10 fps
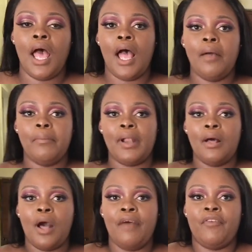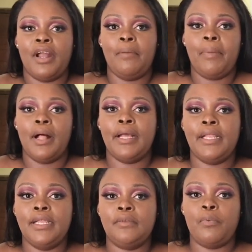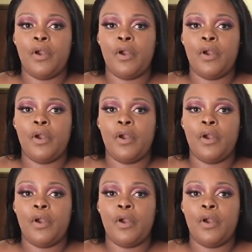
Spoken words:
But I've got a balcony